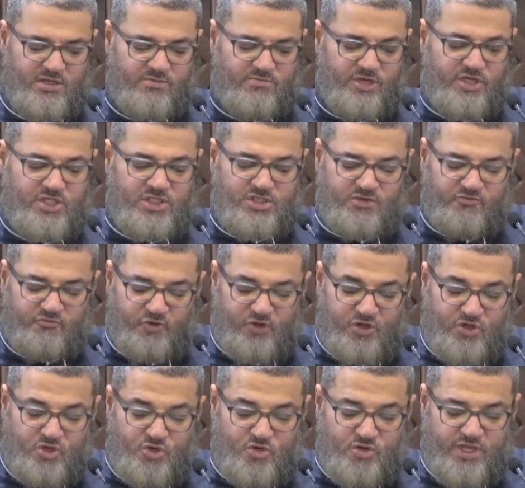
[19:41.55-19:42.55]
Because if we
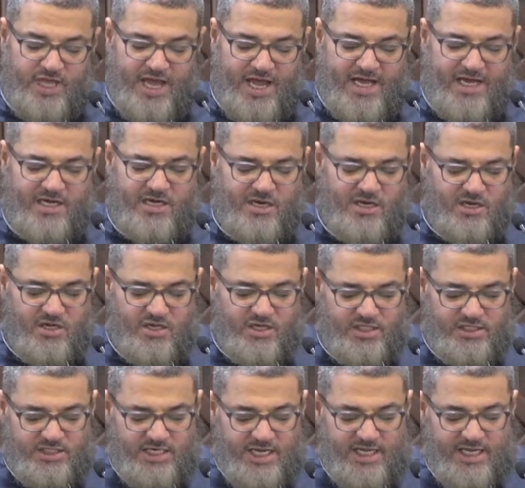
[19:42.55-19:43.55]
do that,
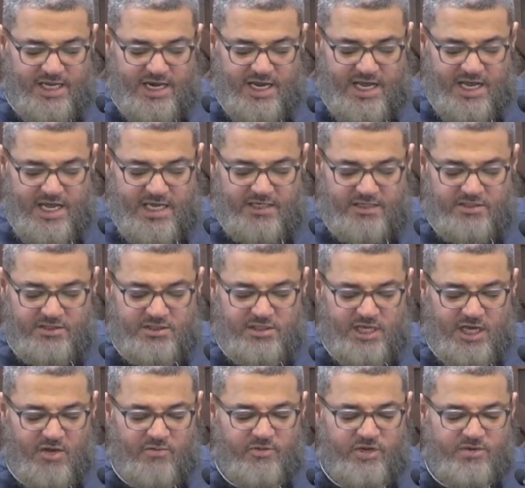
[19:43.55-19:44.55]
it's not going to end
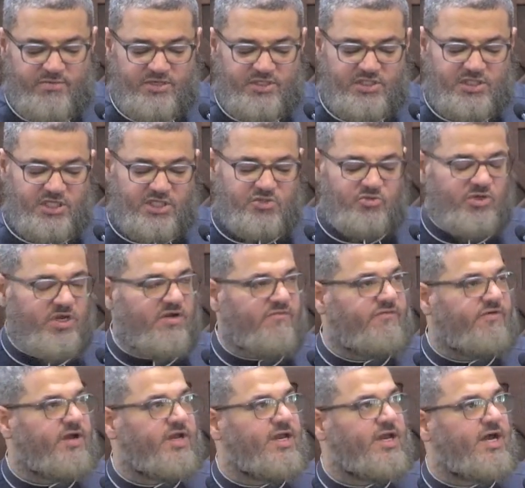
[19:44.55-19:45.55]
how many mistakes we're going to
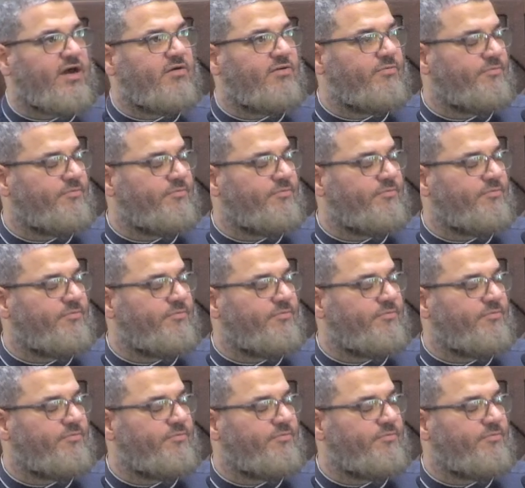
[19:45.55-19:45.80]
find out.